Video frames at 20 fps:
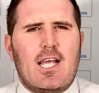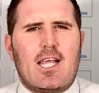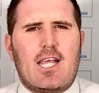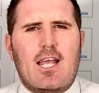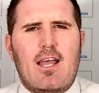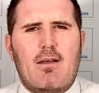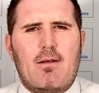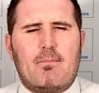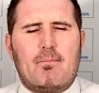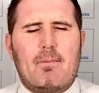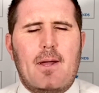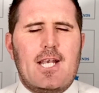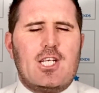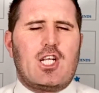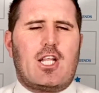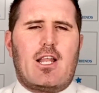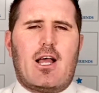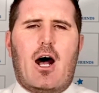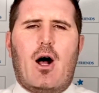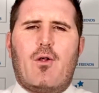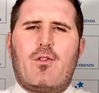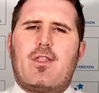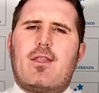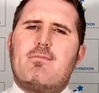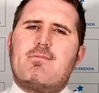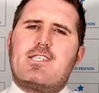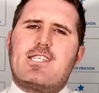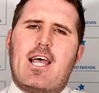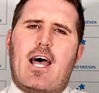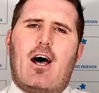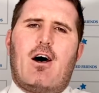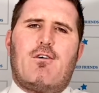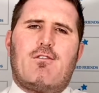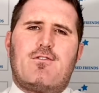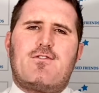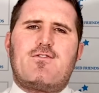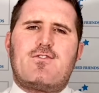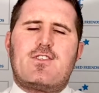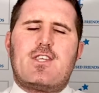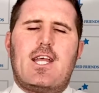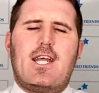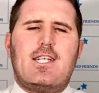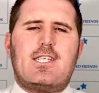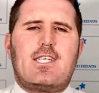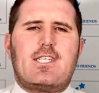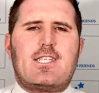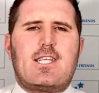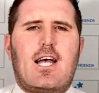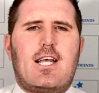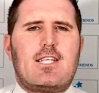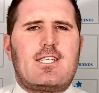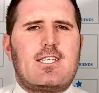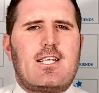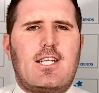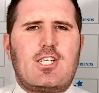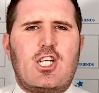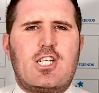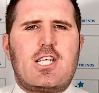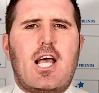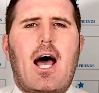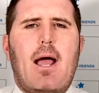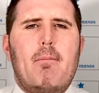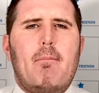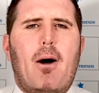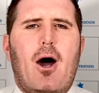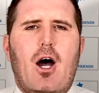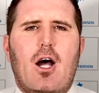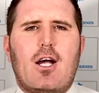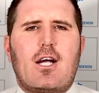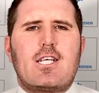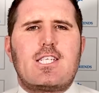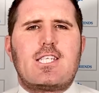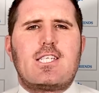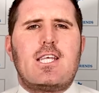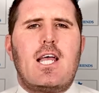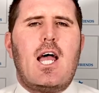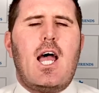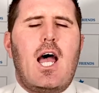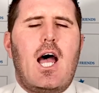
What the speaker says: pigeonholed themselves into such a tight box